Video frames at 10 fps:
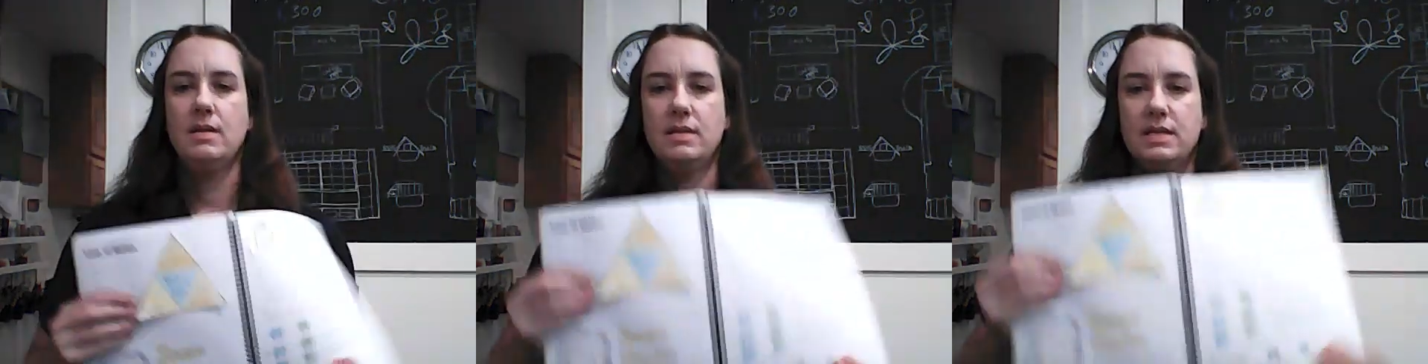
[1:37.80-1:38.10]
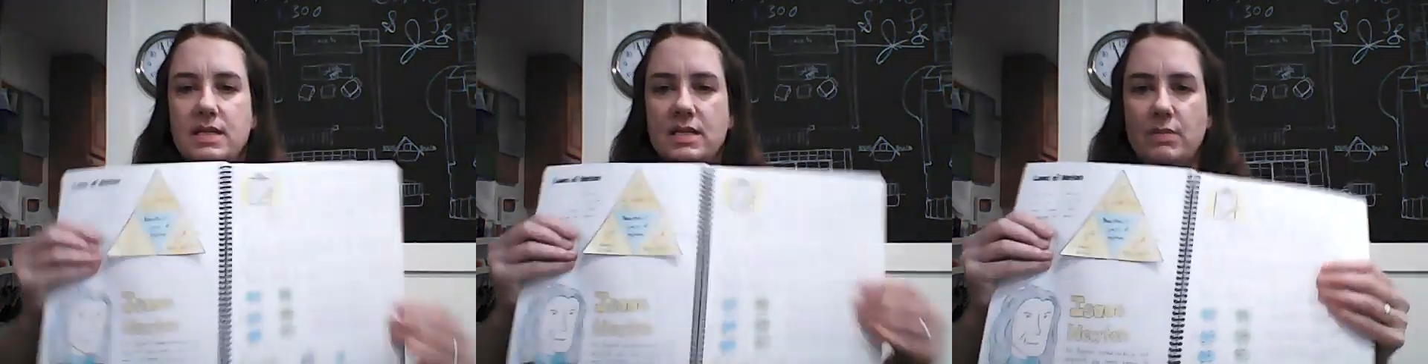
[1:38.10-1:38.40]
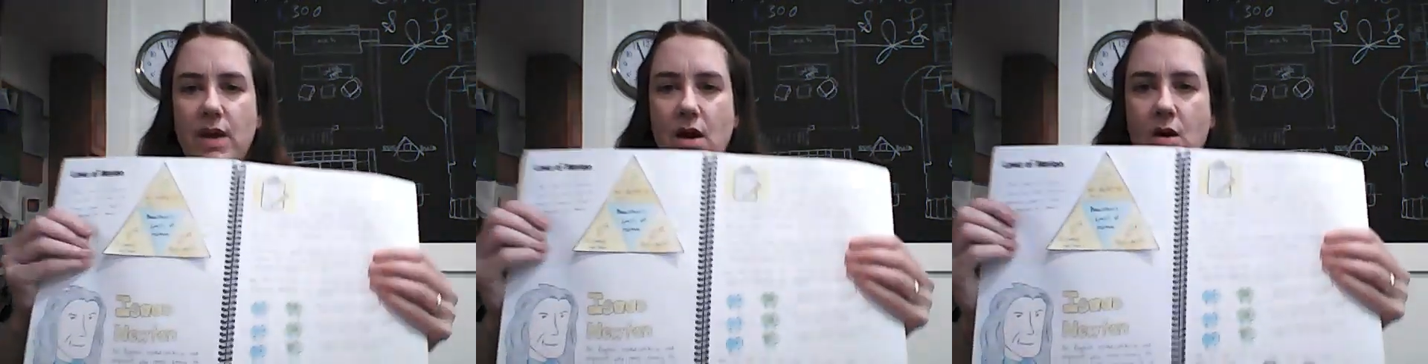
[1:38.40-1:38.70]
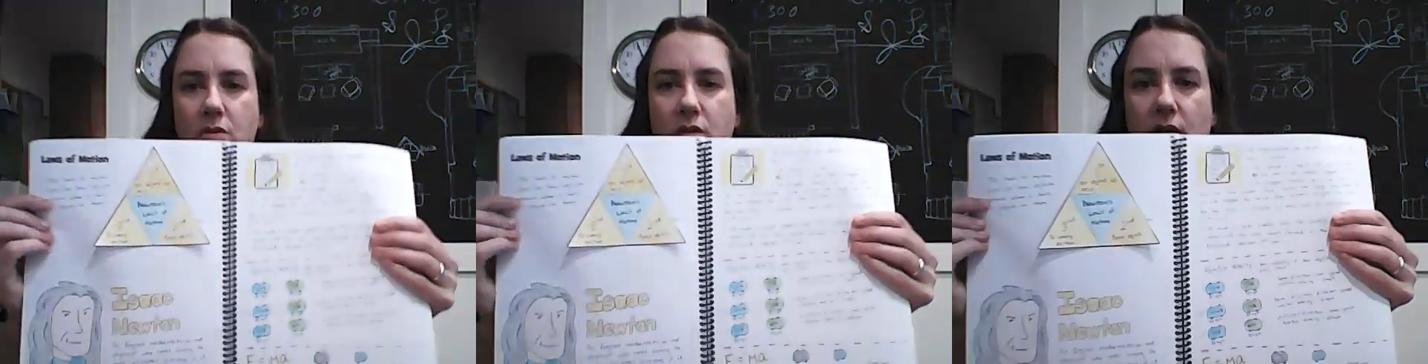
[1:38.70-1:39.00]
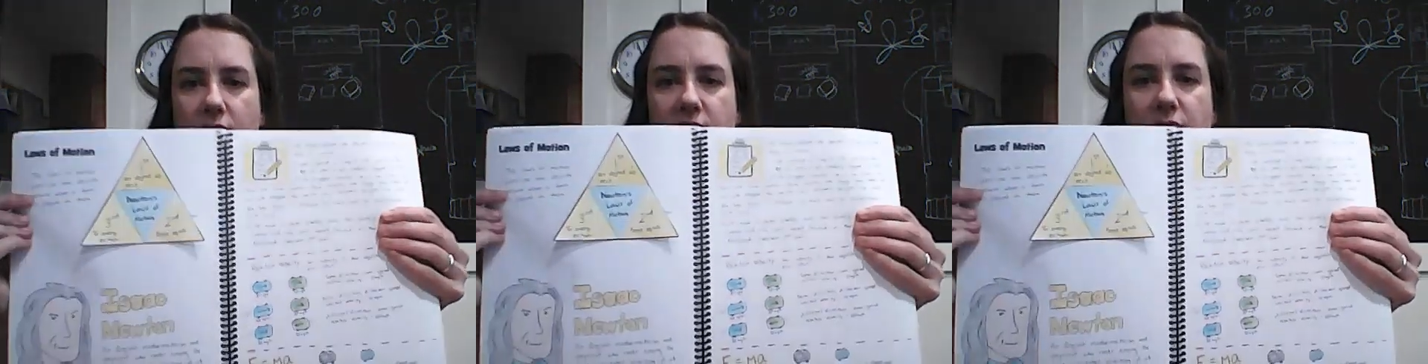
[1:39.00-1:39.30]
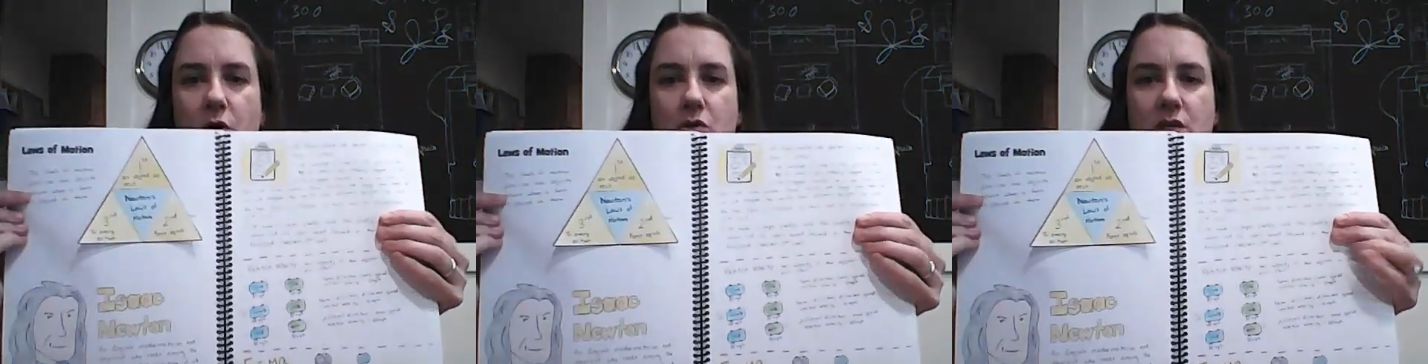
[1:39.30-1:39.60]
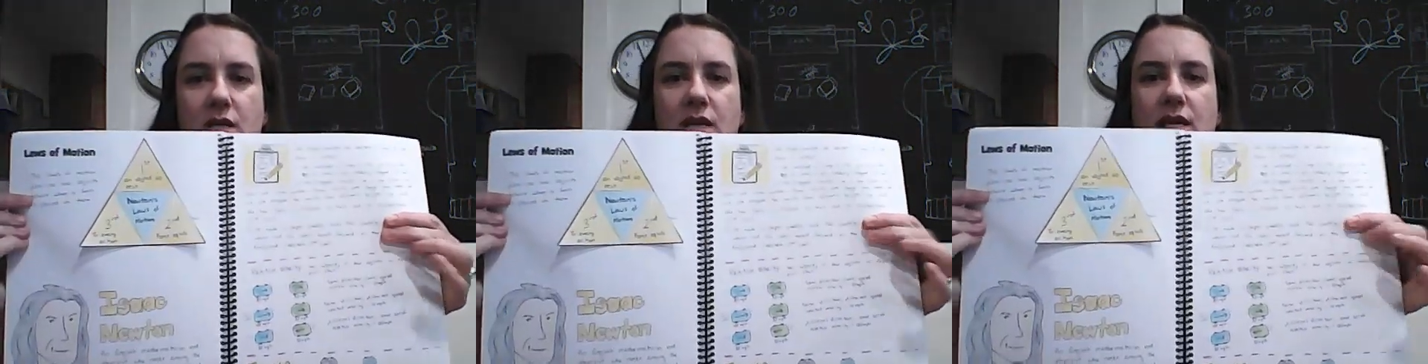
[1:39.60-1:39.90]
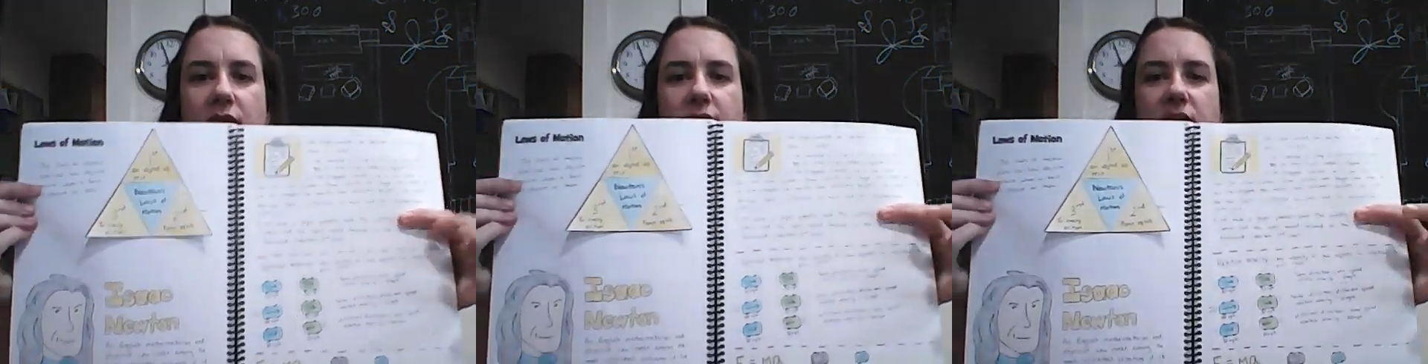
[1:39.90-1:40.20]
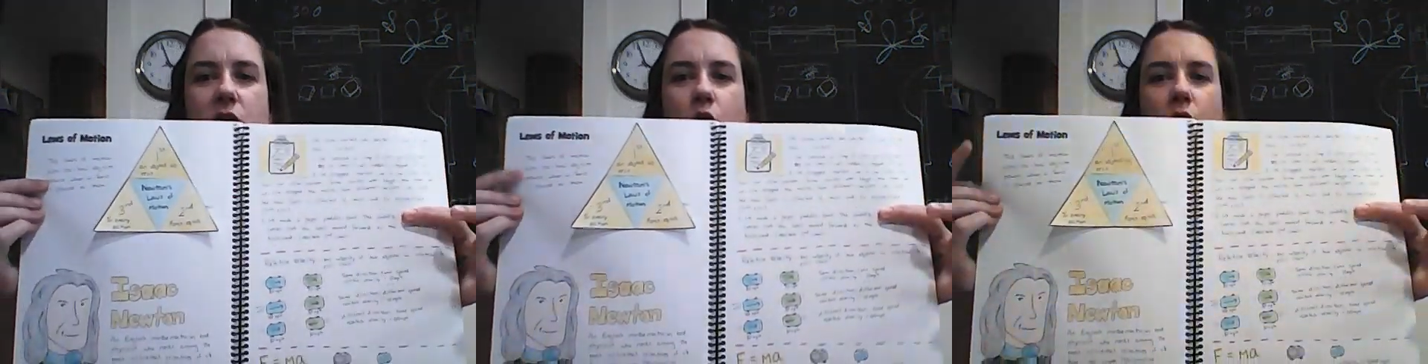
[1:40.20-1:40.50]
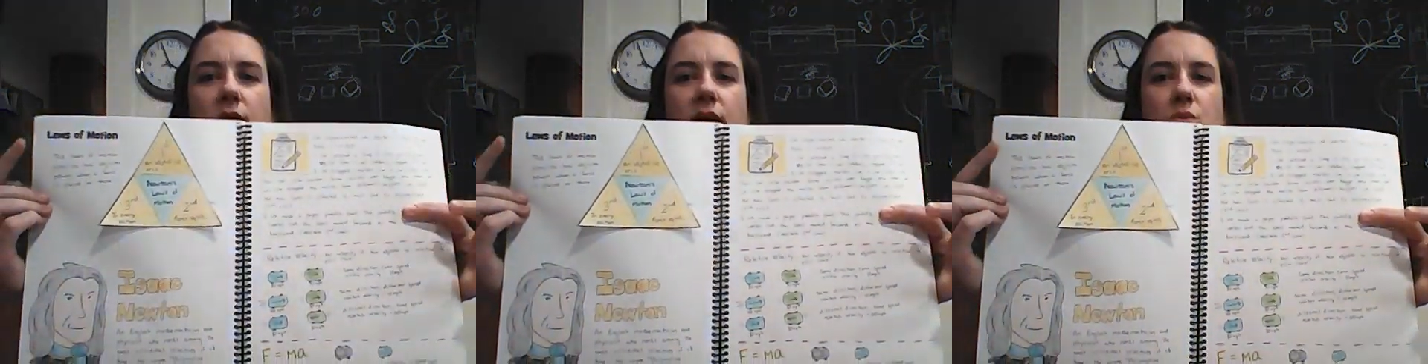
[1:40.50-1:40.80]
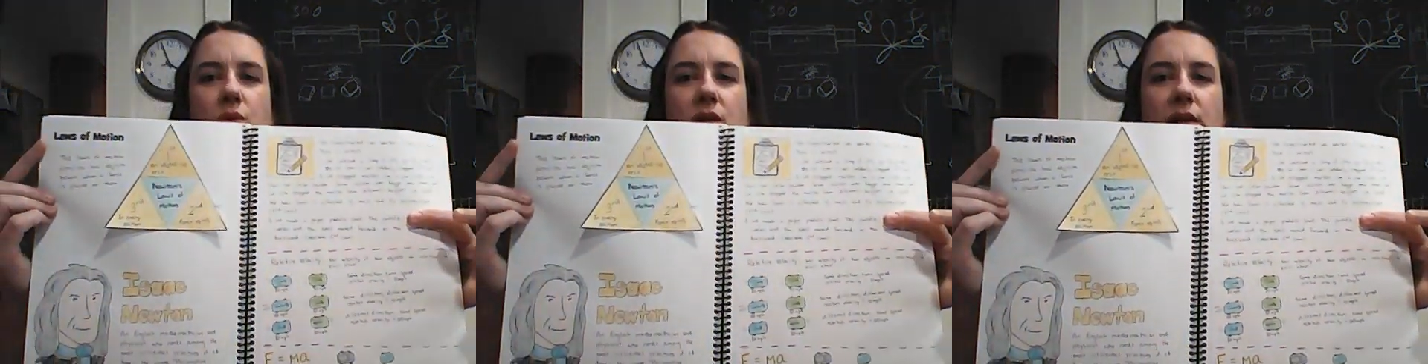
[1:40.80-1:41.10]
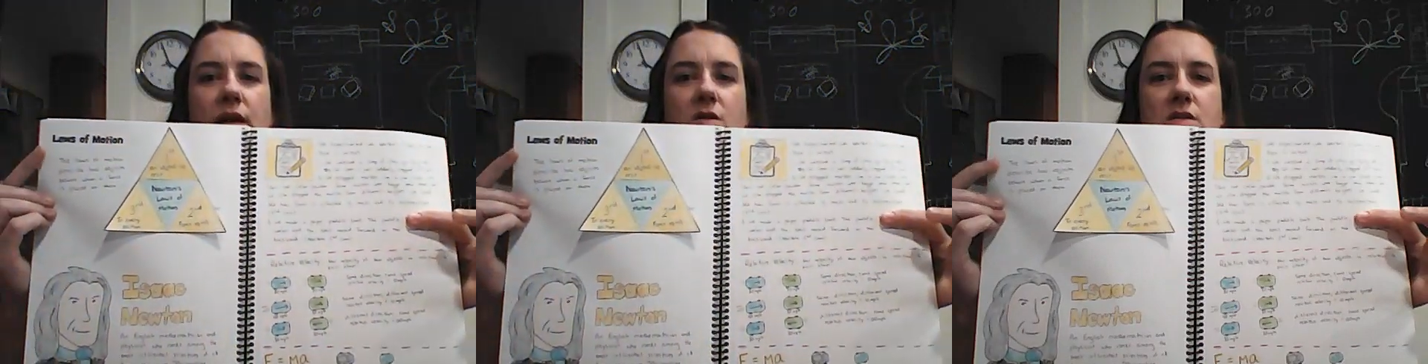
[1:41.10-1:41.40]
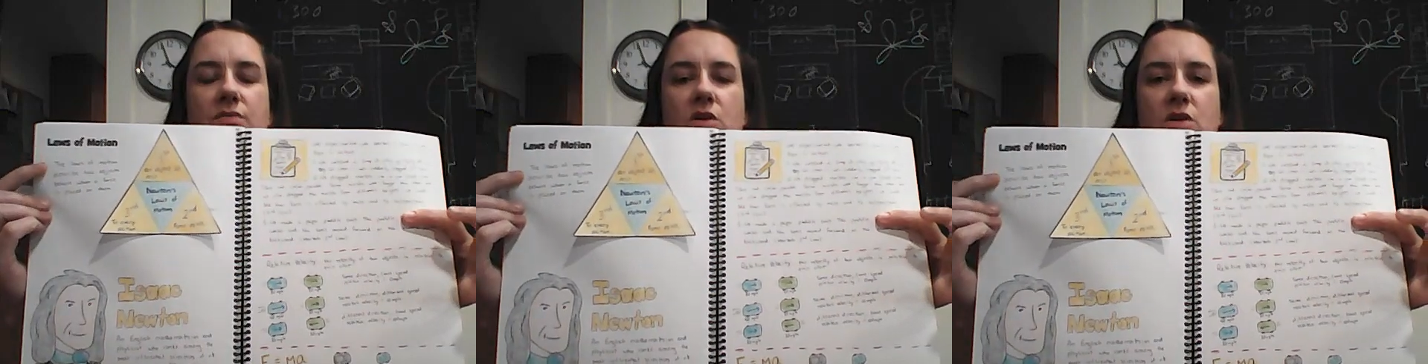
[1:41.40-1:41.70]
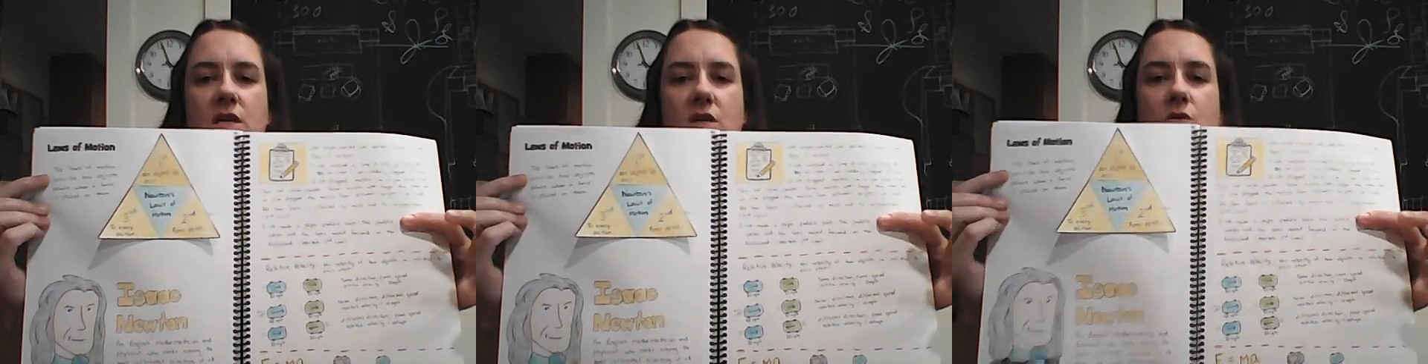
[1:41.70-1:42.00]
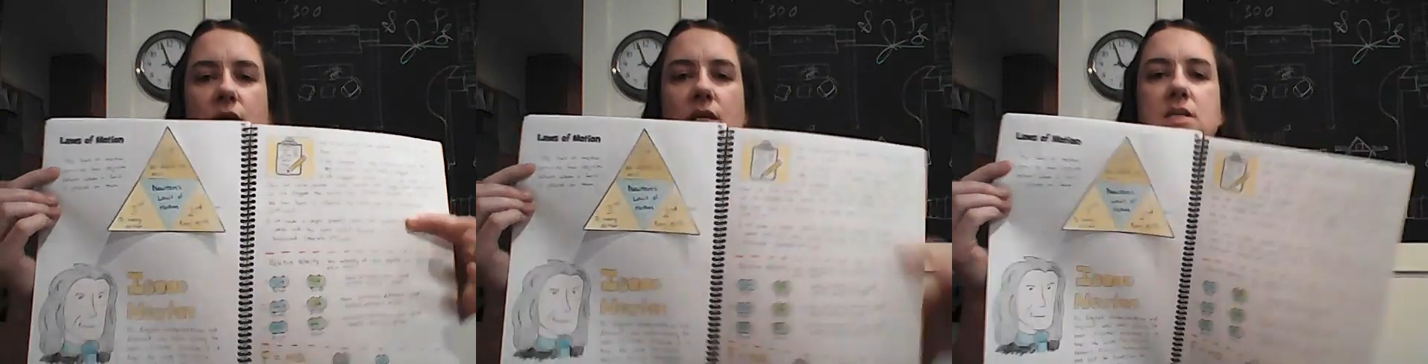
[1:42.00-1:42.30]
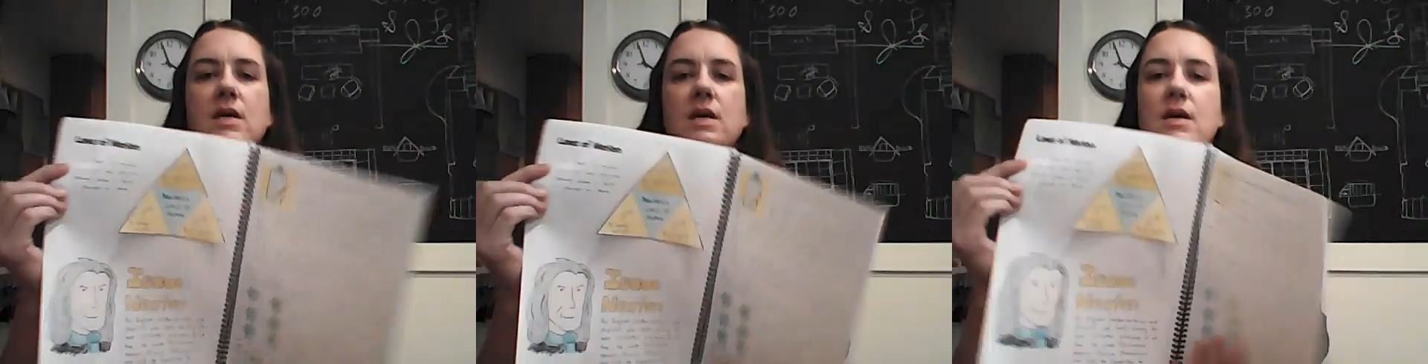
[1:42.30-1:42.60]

This is about the laws of motion. And again, this correlates with the Layers of Learning unit.